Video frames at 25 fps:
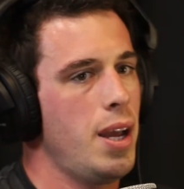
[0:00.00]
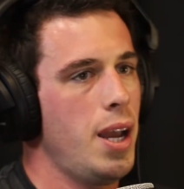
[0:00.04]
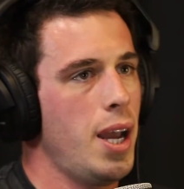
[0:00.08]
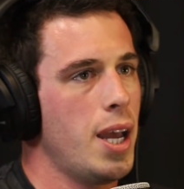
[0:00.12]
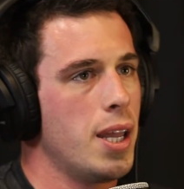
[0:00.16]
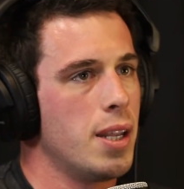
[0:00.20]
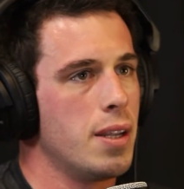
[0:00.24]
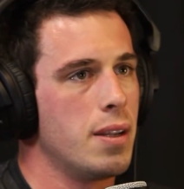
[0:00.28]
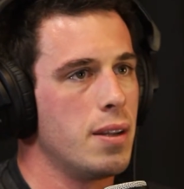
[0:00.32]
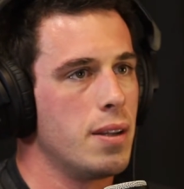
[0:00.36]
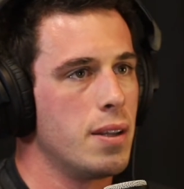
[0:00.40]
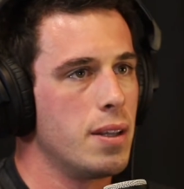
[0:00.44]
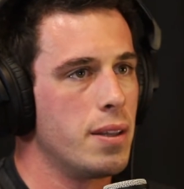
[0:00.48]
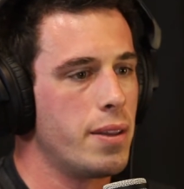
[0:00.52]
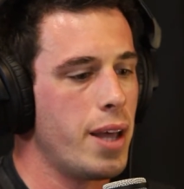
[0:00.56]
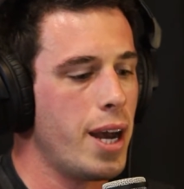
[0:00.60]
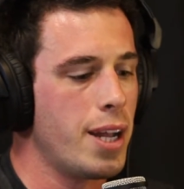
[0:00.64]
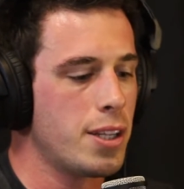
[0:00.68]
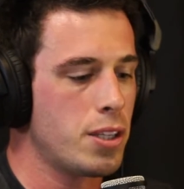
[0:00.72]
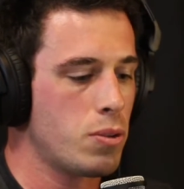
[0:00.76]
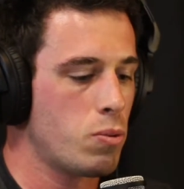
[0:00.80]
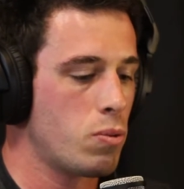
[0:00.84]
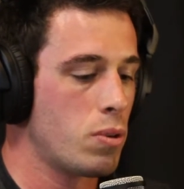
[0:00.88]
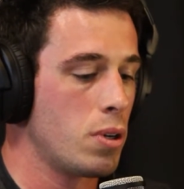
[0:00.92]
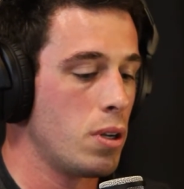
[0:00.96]
And
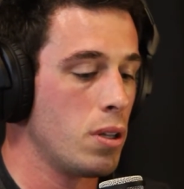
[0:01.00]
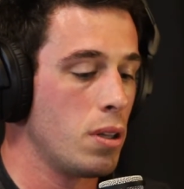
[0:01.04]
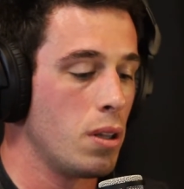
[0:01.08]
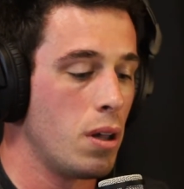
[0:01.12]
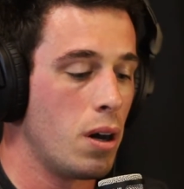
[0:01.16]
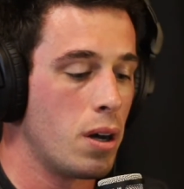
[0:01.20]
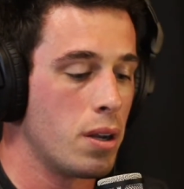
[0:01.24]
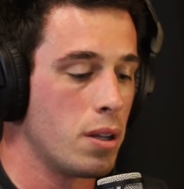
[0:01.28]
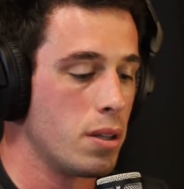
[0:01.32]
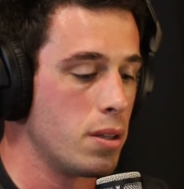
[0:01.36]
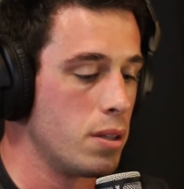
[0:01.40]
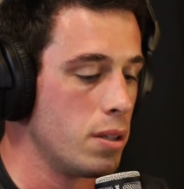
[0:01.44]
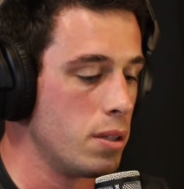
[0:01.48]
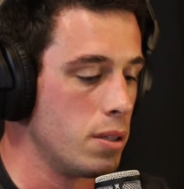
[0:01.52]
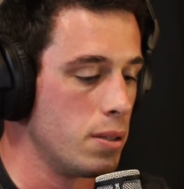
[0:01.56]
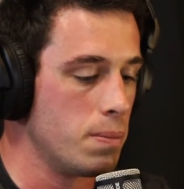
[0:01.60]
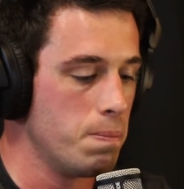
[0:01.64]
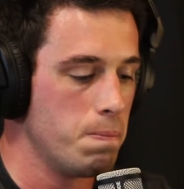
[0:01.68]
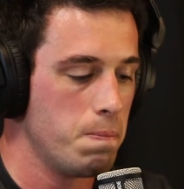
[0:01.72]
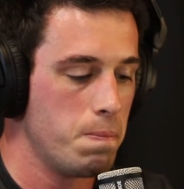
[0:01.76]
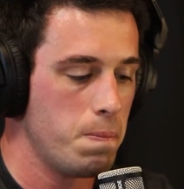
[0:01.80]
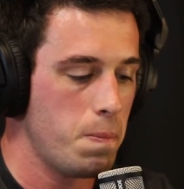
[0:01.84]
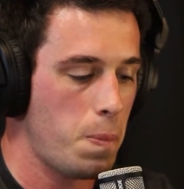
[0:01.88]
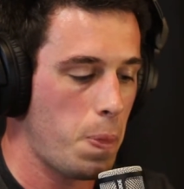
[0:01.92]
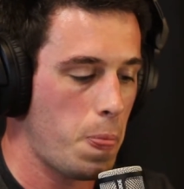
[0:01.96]
that's where a lot of the
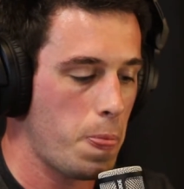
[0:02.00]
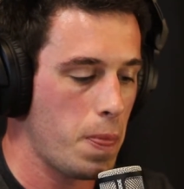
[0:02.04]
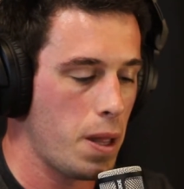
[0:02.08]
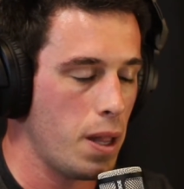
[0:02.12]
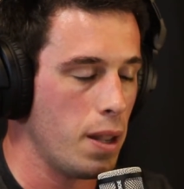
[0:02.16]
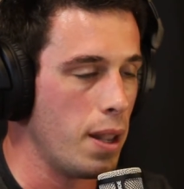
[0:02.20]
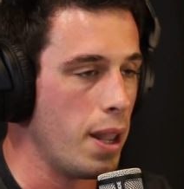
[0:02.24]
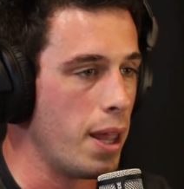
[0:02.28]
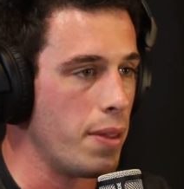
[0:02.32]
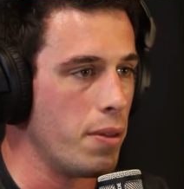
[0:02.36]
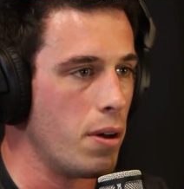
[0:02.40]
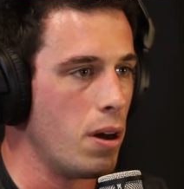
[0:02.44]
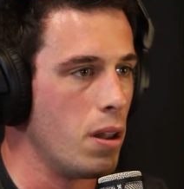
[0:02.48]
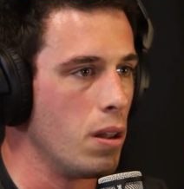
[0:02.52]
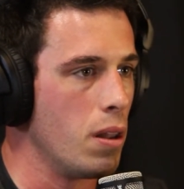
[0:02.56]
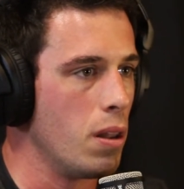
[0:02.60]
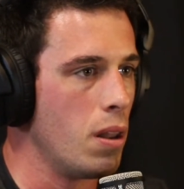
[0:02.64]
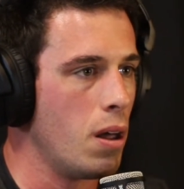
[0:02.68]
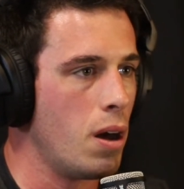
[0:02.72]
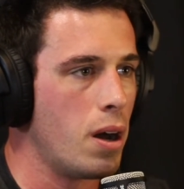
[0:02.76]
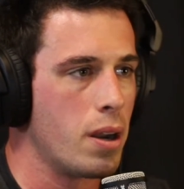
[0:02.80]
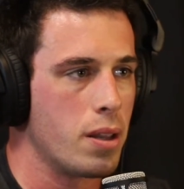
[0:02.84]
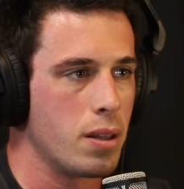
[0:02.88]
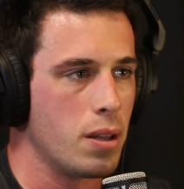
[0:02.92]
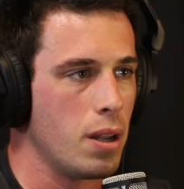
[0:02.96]

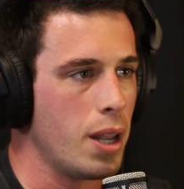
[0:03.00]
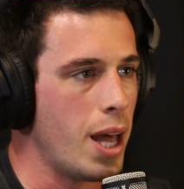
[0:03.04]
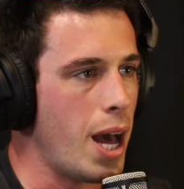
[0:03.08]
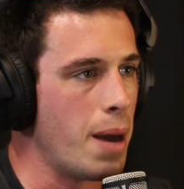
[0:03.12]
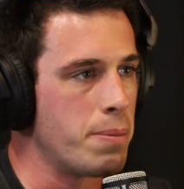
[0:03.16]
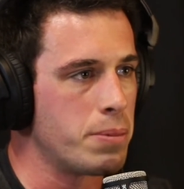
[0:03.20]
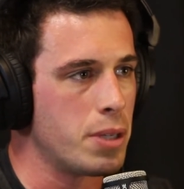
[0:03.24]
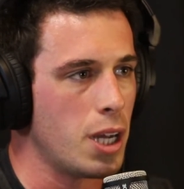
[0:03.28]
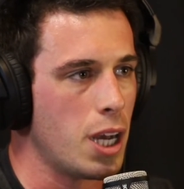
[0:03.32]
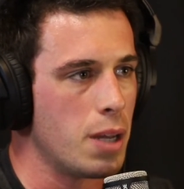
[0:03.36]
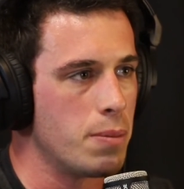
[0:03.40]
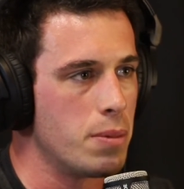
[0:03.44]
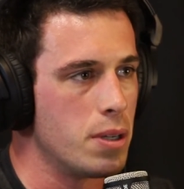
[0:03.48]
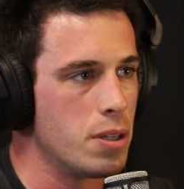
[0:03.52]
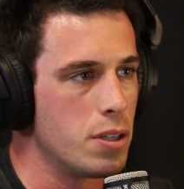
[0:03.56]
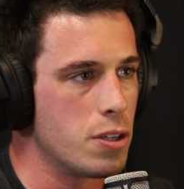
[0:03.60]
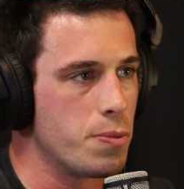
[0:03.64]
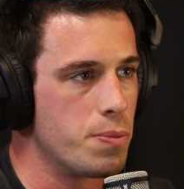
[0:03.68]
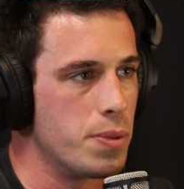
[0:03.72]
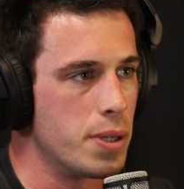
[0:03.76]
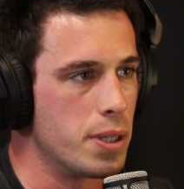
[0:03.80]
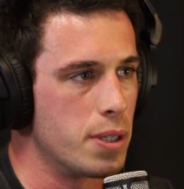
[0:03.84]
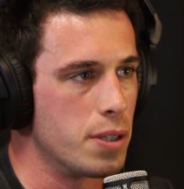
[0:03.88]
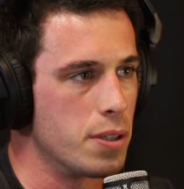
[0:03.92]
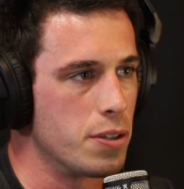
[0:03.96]
lap time is,
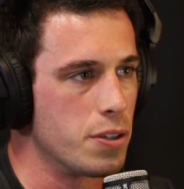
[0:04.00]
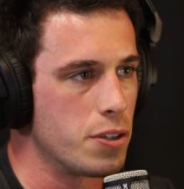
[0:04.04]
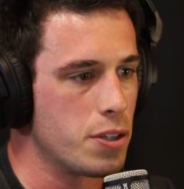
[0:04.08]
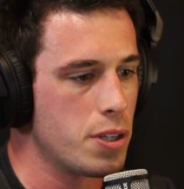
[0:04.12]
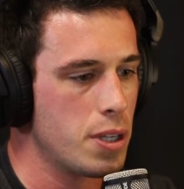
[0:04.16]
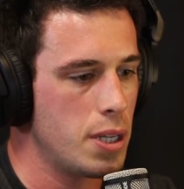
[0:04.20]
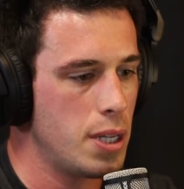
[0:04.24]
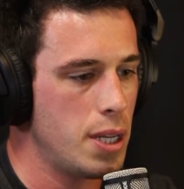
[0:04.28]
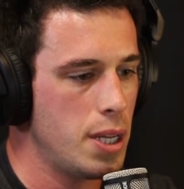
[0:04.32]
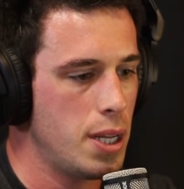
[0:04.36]
because